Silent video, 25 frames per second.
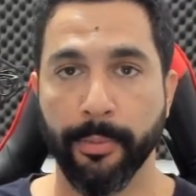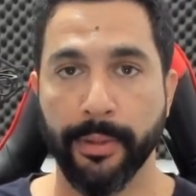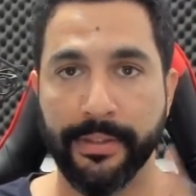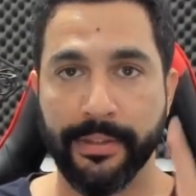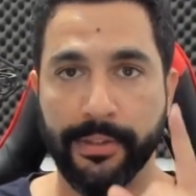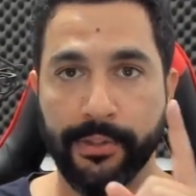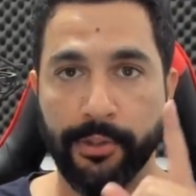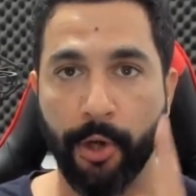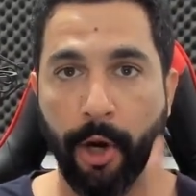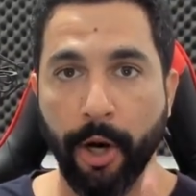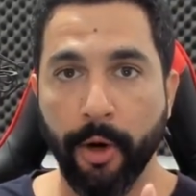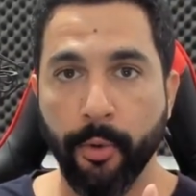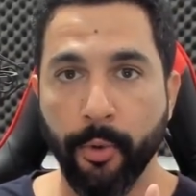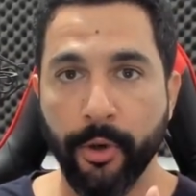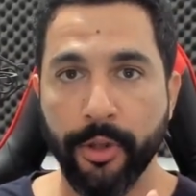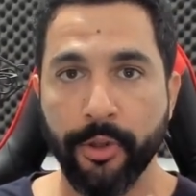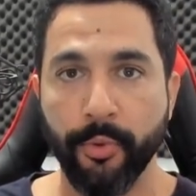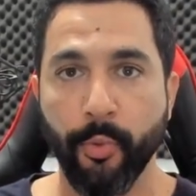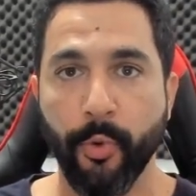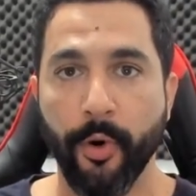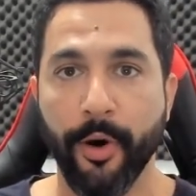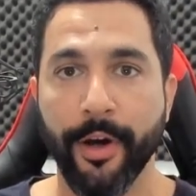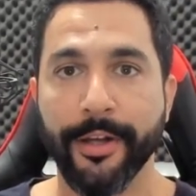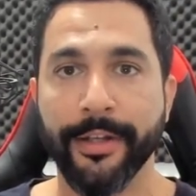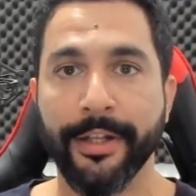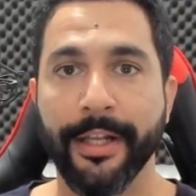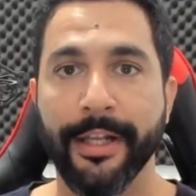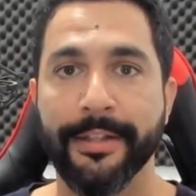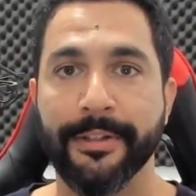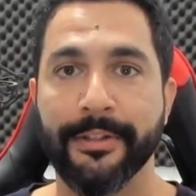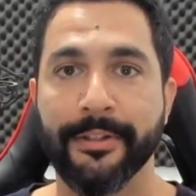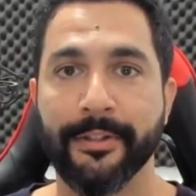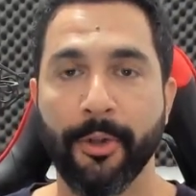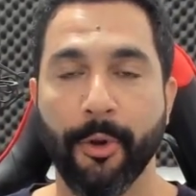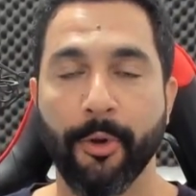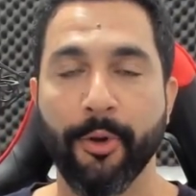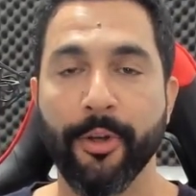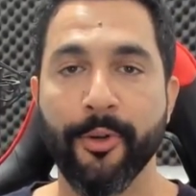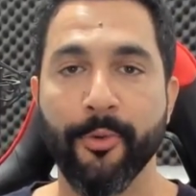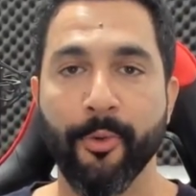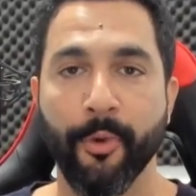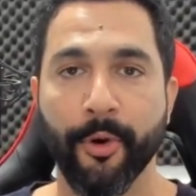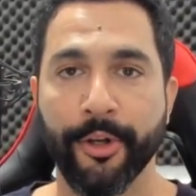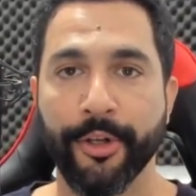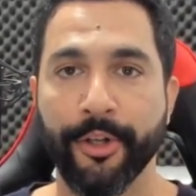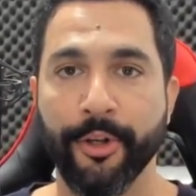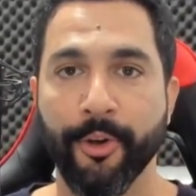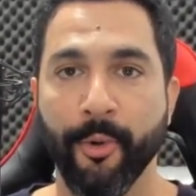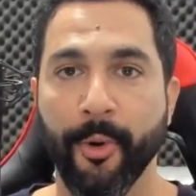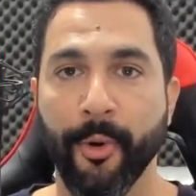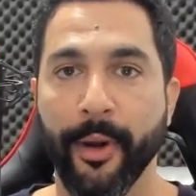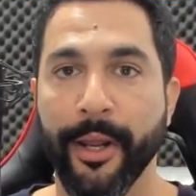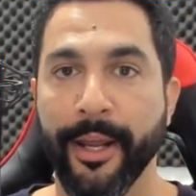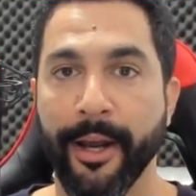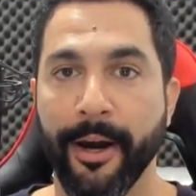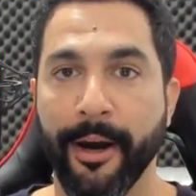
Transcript: But start with one and slowly work your way